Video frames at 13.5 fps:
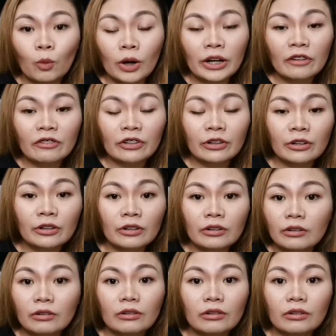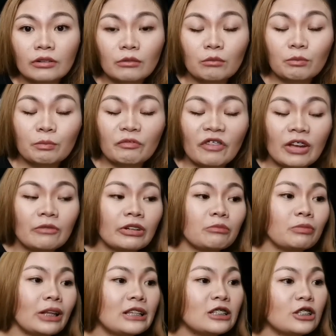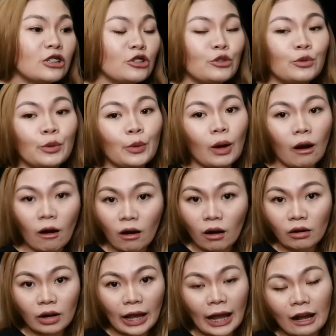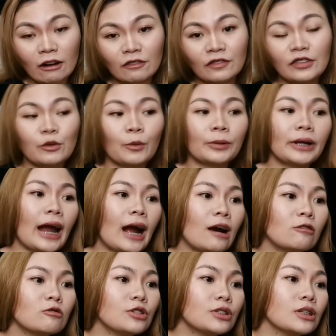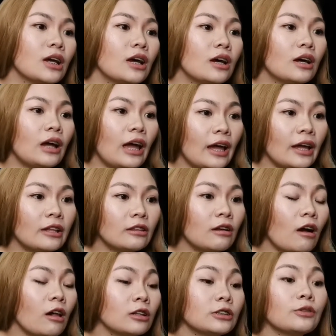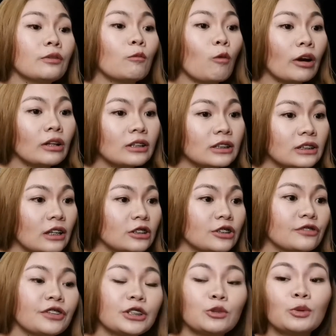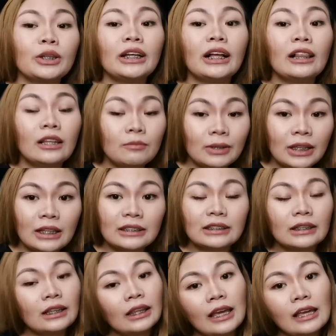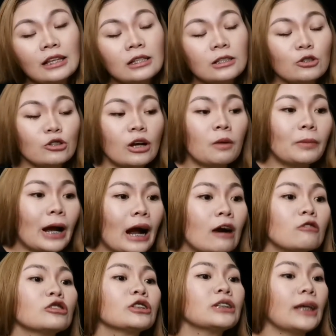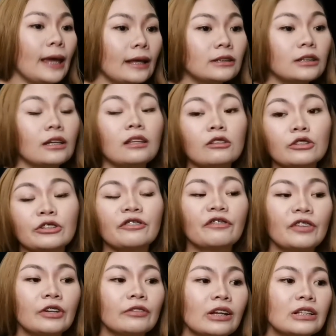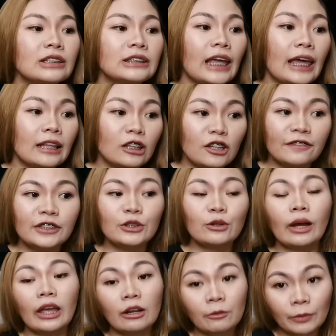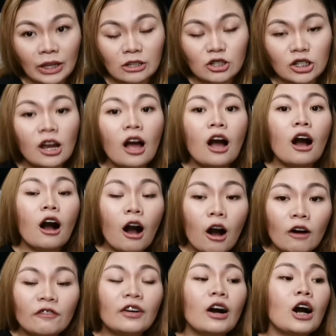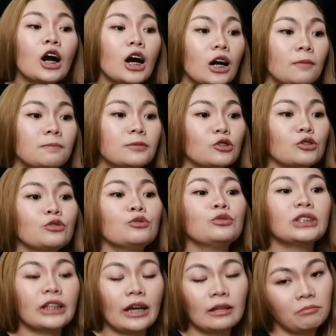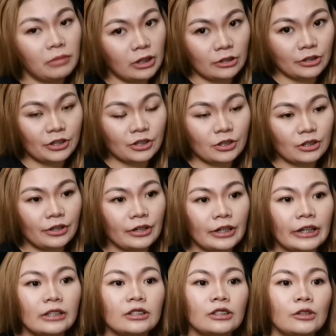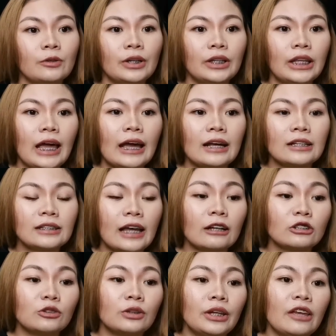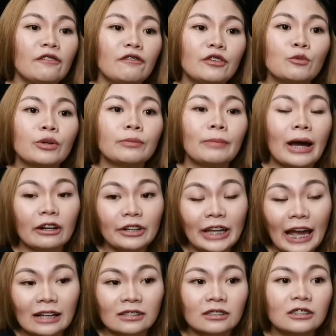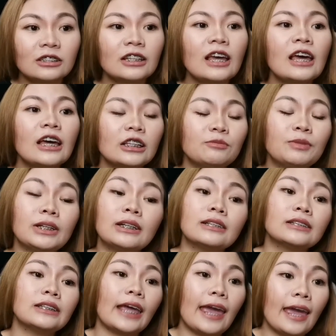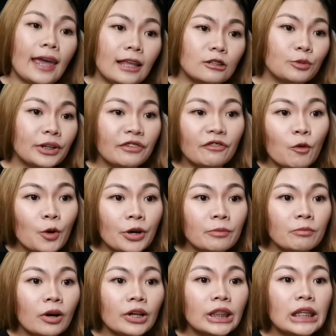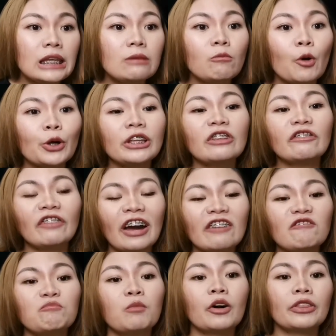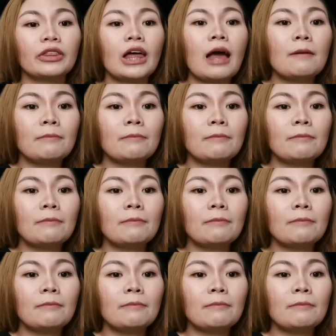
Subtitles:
whatever favorite place you have in your house. And also the wireless connection virtually eliminates delays, dropouts, and interference, and gives you a range of up to 10 meters. Alright, so it has actually a fewer battery hassles. It's because a 24-month keyboard and 5-month